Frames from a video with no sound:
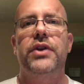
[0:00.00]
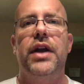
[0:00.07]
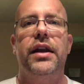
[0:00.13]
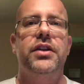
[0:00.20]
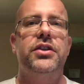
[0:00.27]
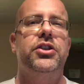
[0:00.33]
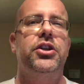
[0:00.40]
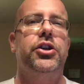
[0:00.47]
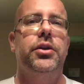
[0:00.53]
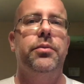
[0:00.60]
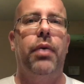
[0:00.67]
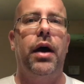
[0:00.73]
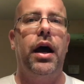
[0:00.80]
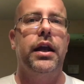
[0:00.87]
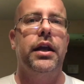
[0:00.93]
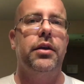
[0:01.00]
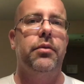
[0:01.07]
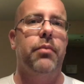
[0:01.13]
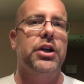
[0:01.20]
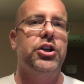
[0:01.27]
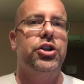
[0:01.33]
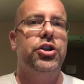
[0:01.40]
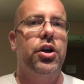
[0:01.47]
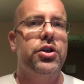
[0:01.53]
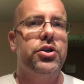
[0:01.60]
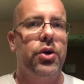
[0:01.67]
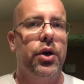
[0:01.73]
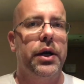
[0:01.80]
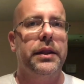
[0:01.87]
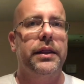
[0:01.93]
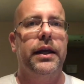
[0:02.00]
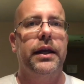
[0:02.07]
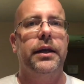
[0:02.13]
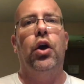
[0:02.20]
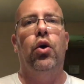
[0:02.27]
not necessarily buy any of my shirts or anything,